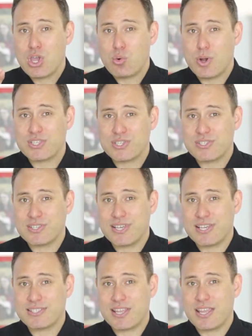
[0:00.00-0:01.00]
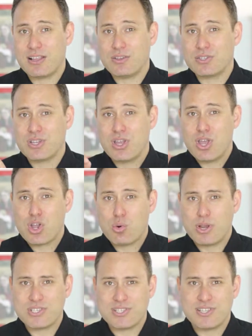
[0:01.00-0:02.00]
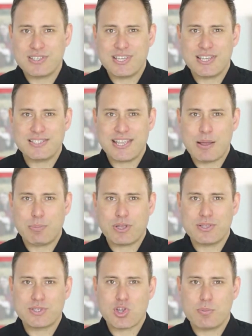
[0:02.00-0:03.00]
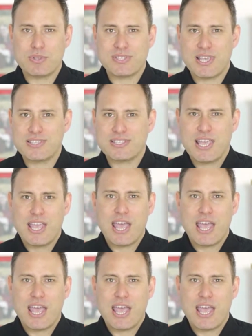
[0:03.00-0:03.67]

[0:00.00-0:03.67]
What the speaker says: questions that test their English, questions that test the applicant's common sense,